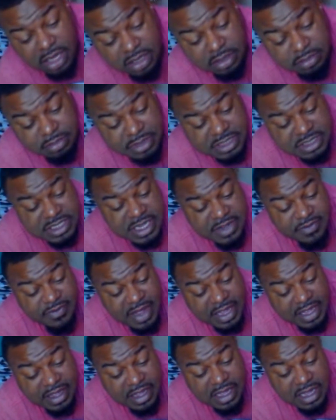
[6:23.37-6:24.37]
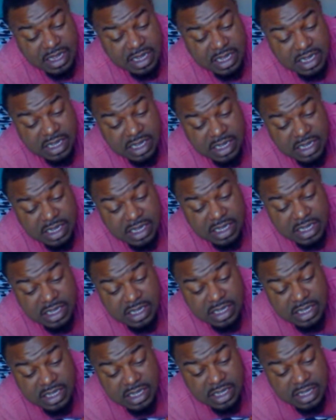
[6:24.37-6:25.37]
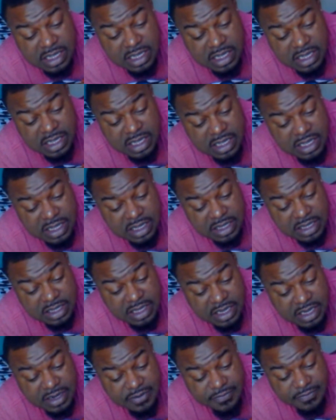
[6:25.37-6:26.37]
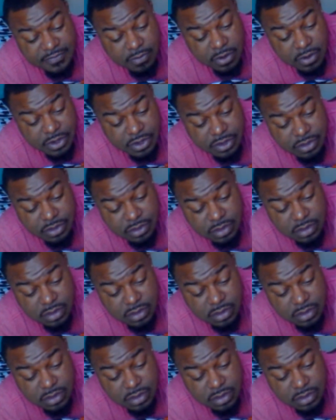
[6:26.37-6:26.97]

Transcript: Let me see if I can uh, get it for you.